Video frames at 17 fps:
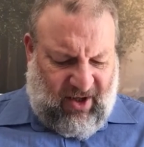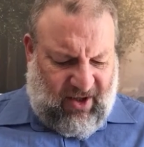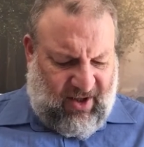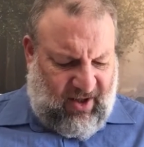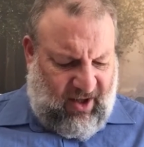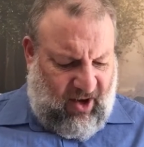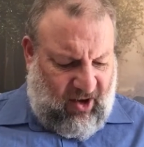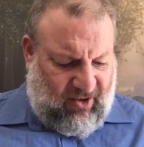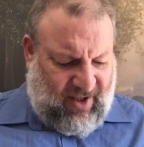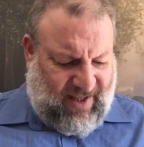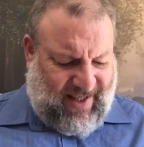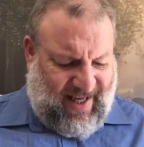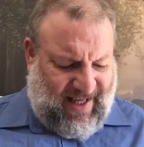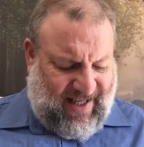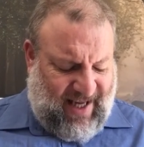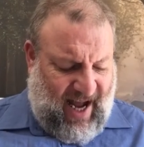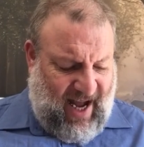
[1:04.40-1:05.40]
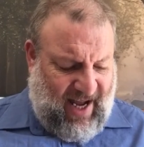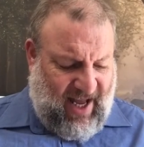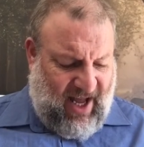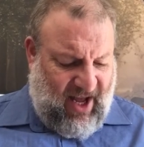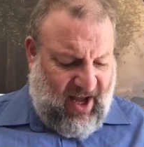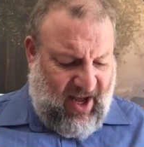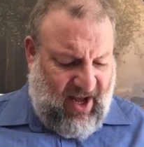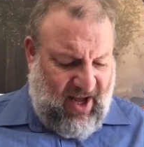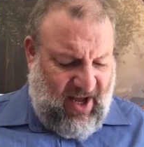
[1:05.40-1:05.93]
slaughters an
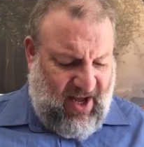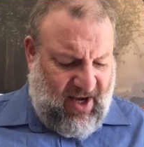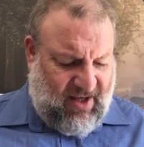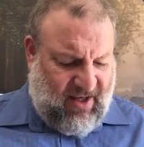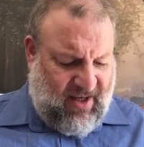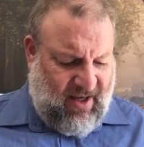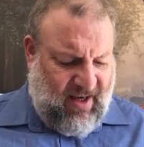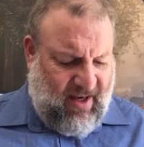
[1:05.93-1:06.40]
entire herd?